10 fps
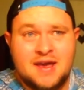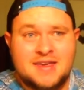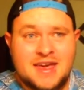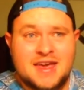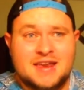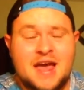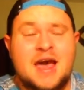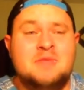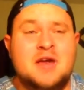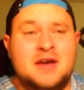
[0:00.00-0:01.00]
Yet,
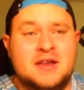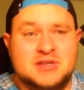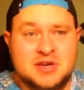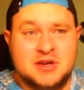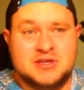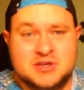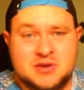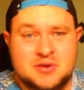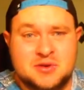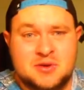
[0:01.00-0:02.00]
I'm not going to judge
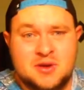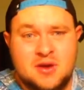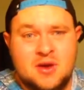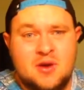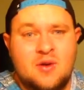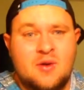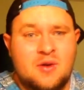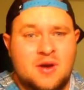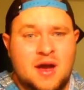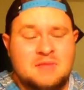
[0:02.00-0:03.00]
you,
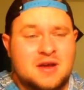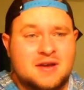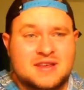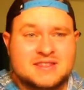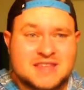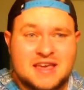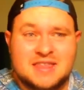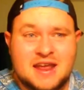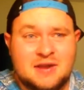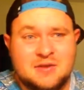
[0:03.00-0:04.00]
or I'm not going to say
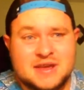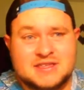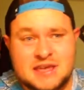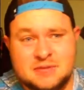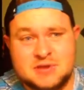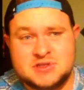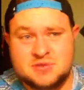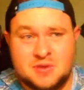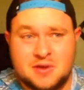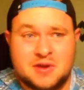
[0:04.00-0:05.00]
that I don't accept or
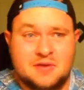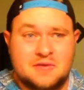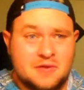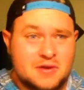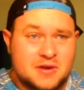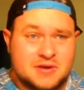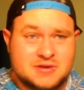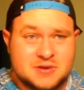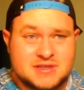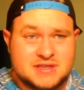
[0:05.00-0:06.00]
support you for your
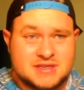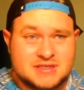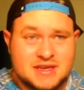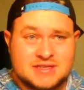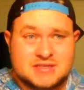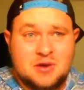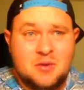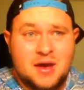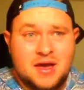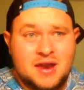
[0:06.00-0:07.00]
choices. Like, so
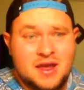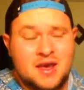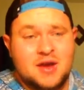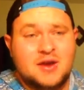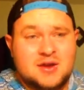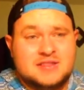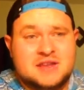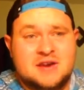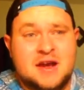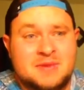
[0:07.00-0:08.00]
what? You're a
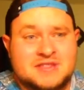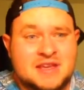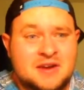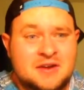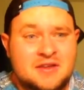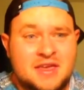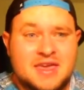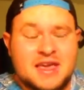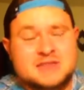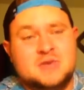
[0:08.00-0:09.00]
sinner, I'm a sinner.
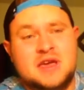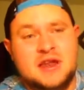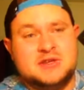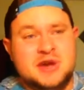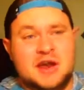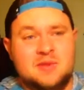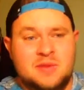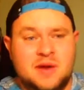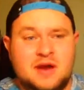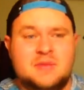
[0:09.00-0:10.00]
Like, yes, we got to try to be
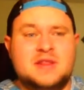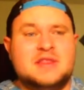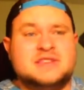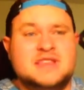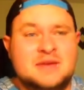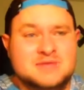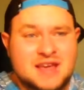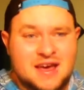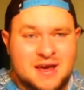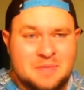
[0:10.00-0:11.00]
better, but at the same
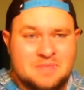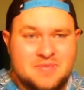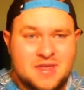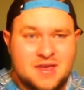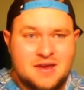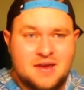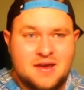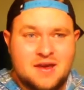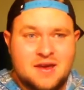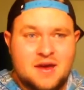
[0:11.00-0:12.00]
time,
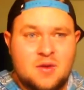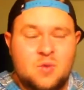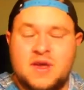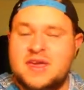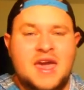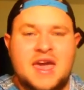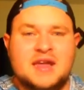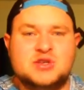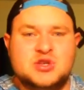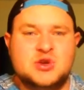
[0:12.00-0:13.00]
we
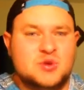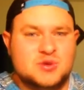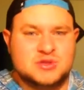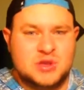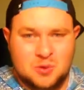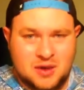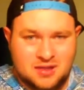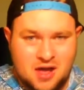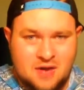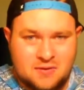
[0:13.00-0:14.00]
can't choose who we
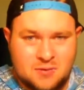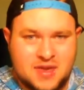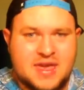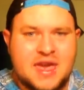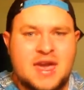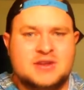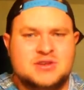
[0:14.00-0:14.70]
love, and we can't